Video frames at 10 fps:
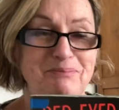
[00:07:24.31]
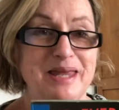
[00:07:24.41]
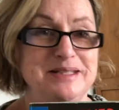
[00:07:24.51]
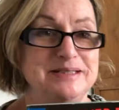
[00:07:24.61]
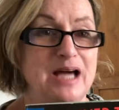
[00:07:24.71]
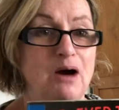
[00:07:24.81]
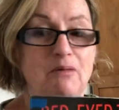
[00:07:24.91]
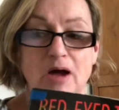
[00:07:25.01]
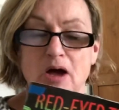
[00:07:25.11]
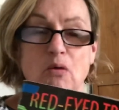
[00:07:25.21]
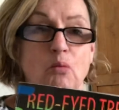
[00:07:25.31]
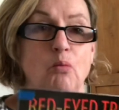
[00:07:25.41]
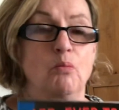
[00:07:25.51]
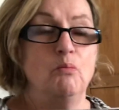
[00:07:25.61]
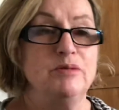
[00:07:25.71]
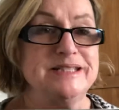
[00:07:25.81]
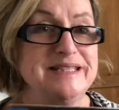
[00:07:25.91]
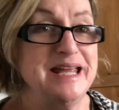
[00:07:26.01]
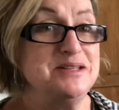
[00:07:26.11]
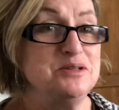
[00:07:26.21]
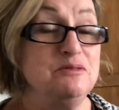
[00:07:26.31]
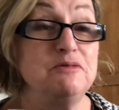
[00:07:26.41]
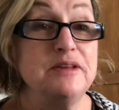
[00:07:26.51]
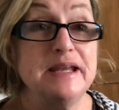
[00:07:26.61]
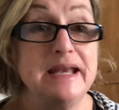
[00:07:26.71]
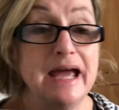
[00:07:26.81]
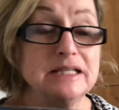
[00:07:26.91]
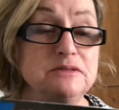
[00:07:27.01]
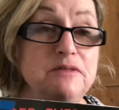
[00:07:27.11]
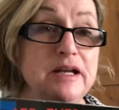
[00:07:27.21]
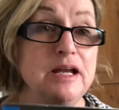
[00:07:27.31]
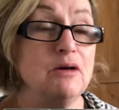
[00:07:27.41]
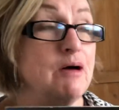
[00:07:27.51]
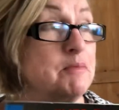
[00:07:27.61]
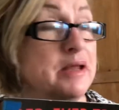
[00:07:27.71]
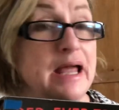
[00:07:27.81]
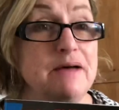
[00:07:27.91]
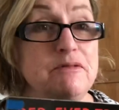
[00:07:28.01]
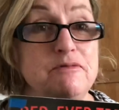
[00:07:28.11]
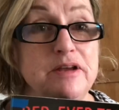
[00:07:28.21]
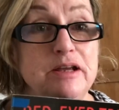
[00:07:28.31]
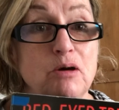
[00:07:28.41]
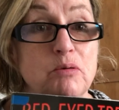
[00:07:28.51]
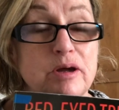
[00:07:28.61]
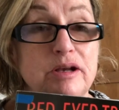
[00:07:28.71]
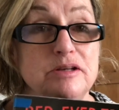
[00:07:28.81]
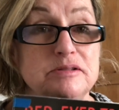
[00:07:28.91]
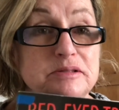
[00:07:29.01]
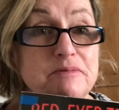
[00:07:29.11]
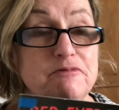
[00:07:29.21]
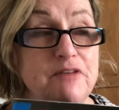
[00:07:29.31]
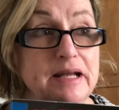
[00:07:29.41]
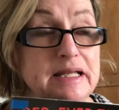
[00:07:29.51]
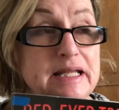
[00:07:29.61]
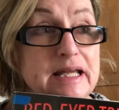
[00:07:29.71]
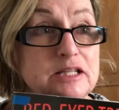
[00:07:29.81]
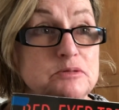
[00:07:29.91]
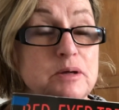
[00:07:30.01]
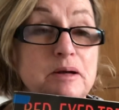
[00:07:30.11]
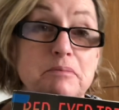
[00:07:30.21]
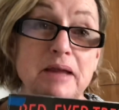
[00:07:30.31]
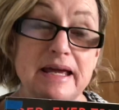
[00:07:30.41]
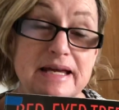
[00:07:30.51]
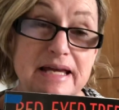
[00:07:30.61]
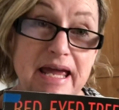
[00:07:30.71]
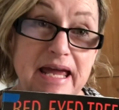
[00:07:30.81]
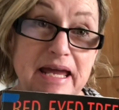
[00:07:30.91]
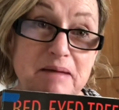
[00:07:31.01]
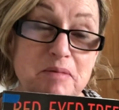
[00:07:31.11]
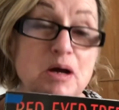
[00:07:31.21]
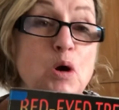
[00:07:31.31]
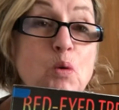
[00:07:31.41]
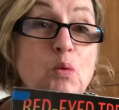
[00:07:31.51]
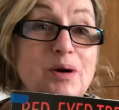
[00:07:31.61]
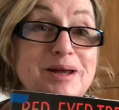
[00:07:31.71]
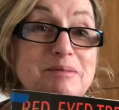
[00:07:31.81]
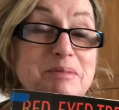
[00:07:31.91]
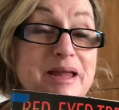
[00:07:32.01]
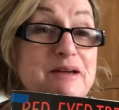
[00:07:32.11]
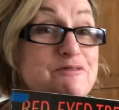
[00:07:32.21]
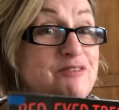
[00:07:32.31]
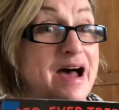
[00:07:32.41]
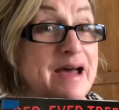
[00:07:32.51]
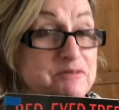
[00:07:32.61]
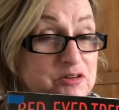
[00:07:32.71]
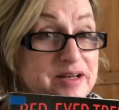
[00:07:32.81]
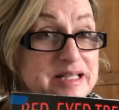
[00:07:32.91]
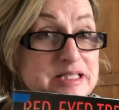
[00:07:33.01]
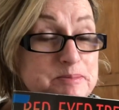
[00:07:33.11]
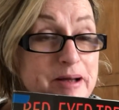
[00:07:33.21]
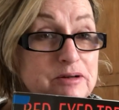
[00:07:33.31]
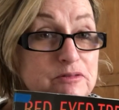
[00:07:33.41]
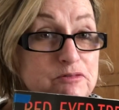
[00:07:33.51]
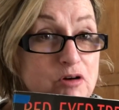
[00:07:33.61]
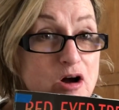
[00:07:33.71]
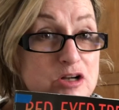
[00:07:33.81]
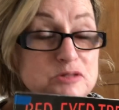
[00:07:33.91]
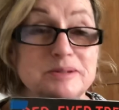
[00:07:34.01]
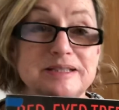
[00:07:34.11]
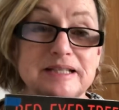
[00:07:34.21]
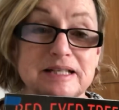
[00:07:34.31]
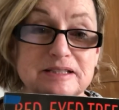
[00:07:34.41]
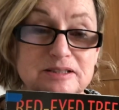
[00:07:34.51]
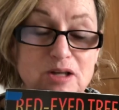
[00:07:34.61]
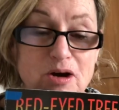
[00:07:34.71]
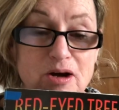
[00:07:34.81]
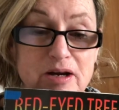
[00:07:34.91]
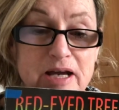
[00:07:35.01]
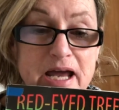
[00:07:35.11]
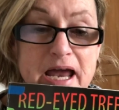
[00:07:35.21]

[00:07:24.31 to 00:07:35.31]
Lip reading: So stay tuned for the next video. I'm going to have a video. We're going to do some fun things. We're going to play a game. We're going to play 5 green and speckled frogs. We'll sing a song.